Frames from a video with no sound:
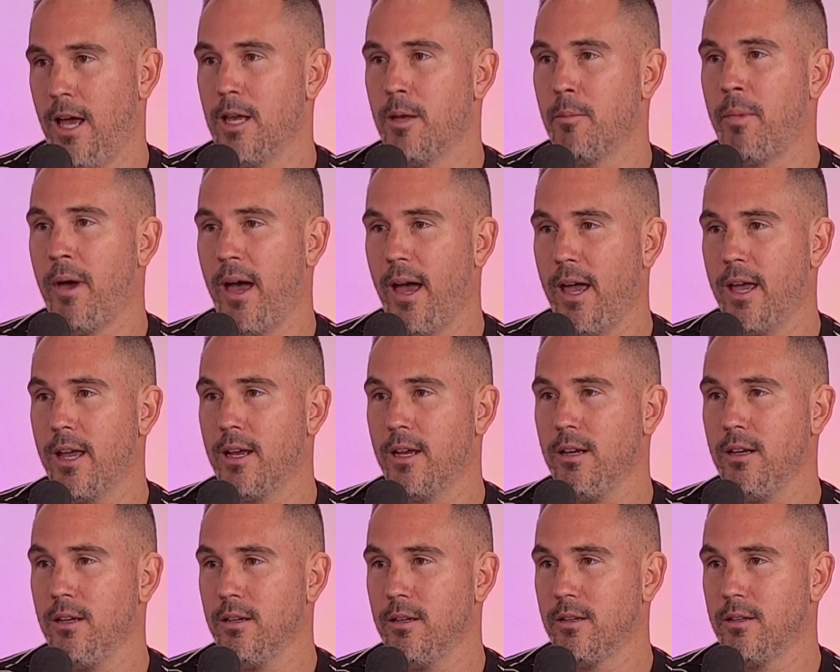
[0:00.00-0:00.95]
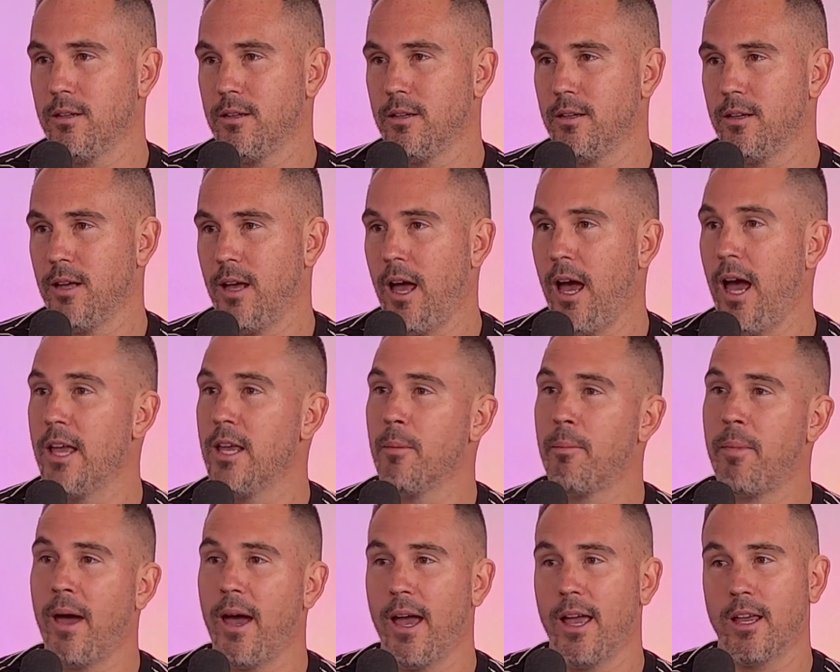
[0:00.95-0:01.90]
Are you paying? Who's going to do are
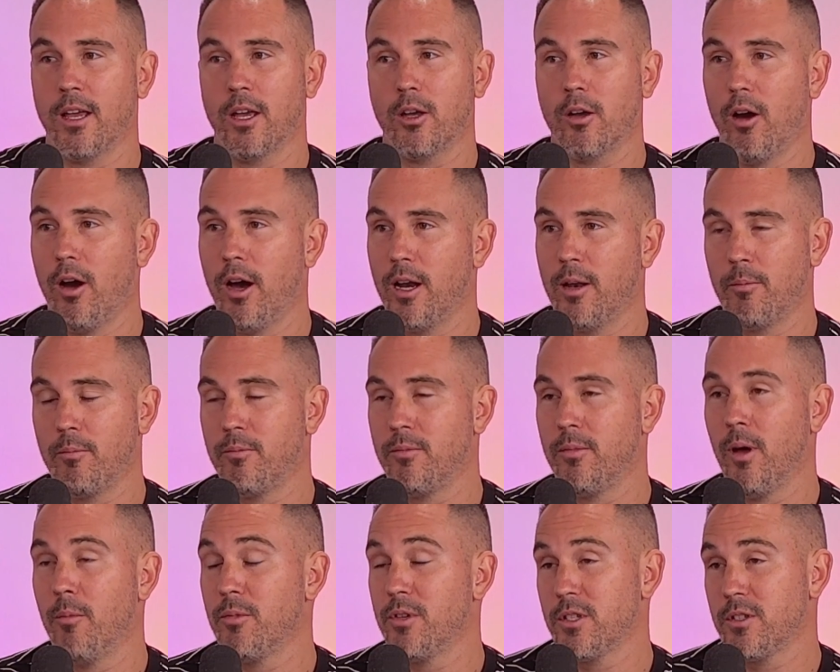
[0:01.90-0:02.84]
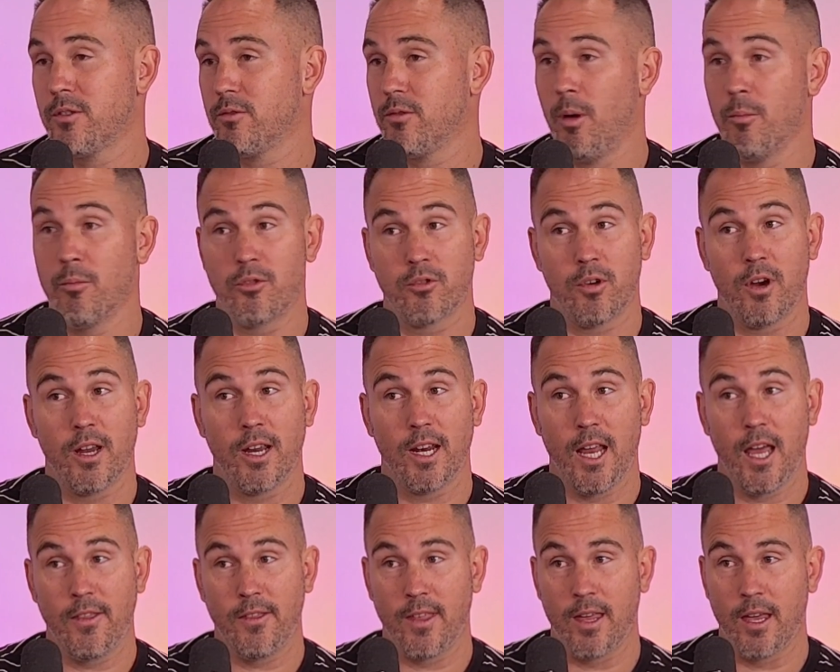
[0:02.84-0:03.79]
that? Are you paying a guy to? I'm just. I'm throwing
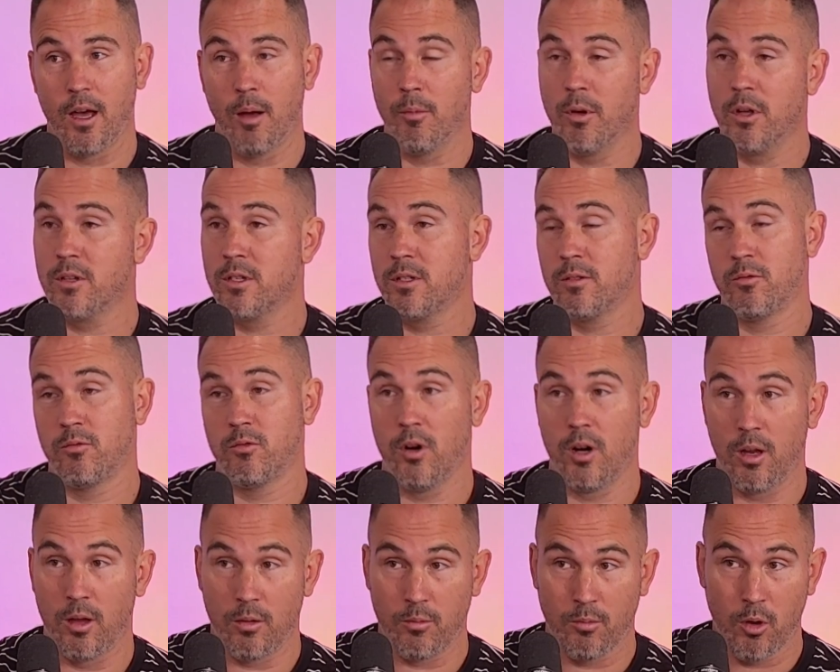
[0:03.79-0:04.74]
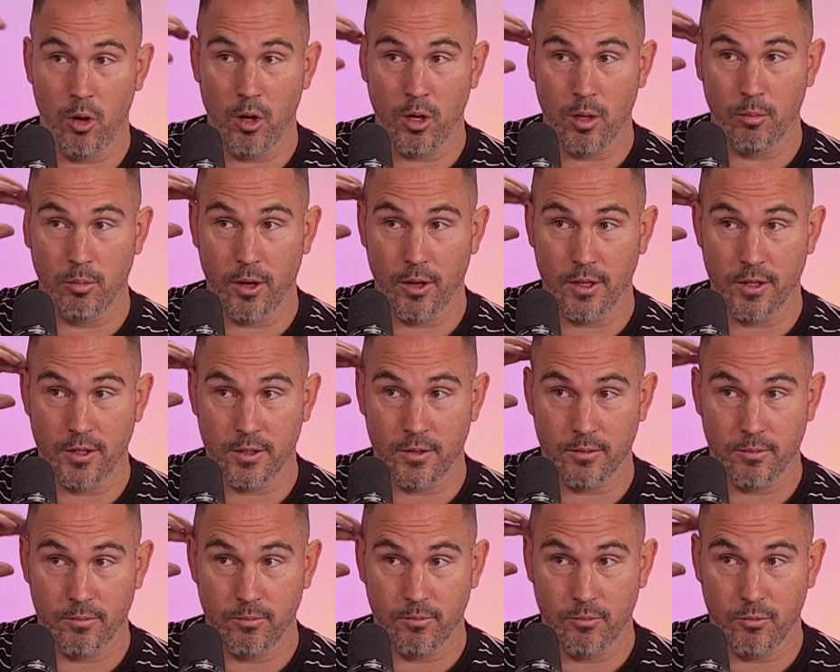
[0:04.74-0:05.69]
it out there. I'm not trying to hurt your
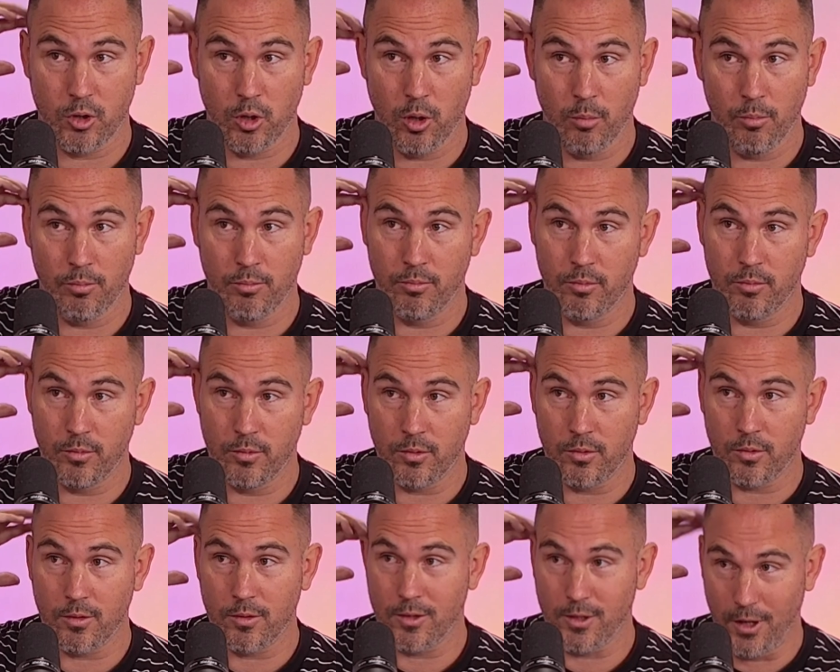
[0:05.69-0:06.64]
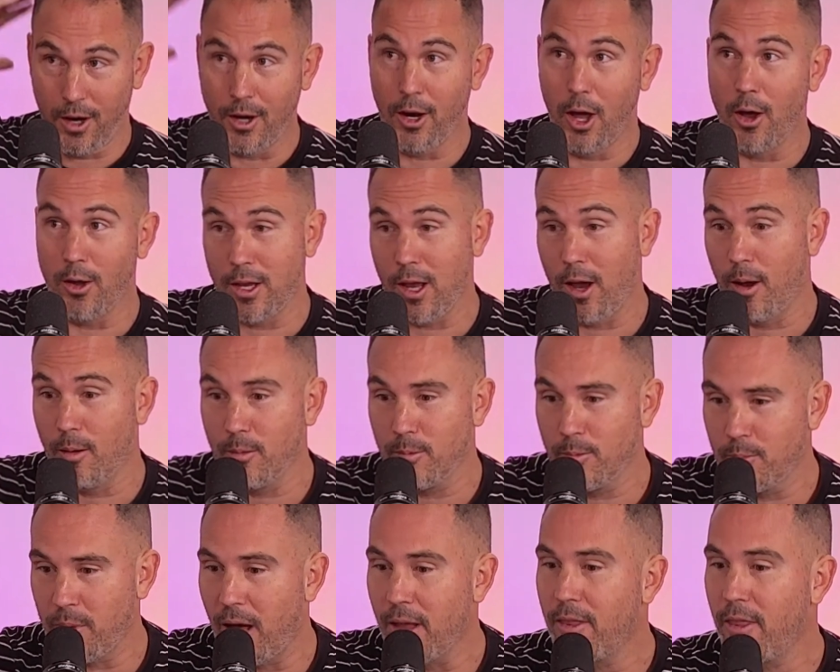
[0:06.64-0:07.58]
brother's job. I know.
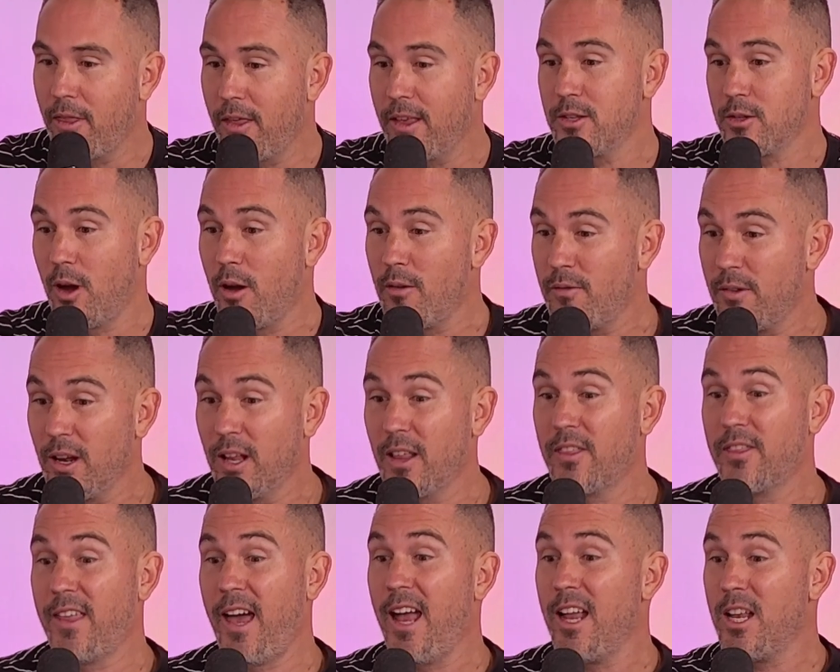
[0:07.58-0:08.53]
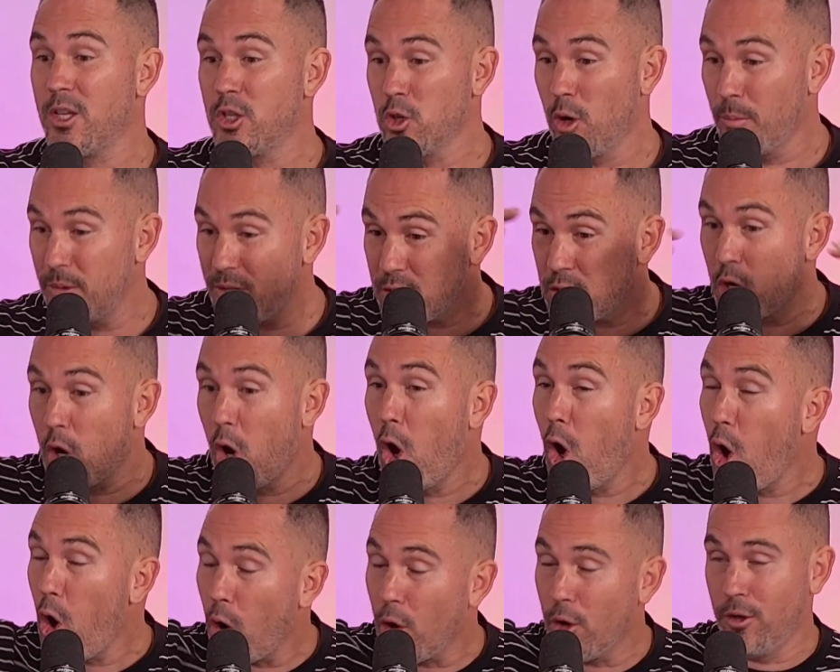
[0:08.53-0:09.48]
Yeah, but the thing is, I feel like that job is
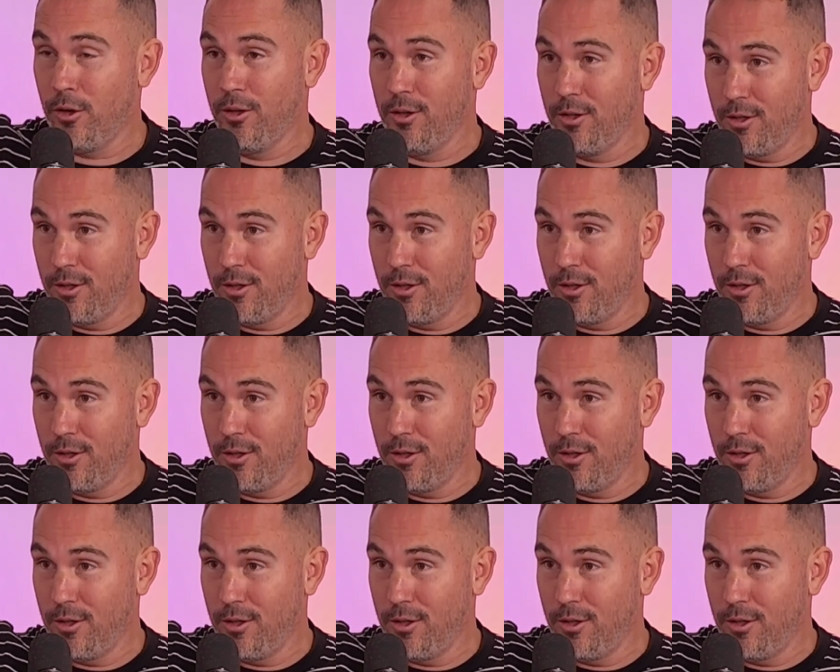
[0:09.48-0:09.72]
gone.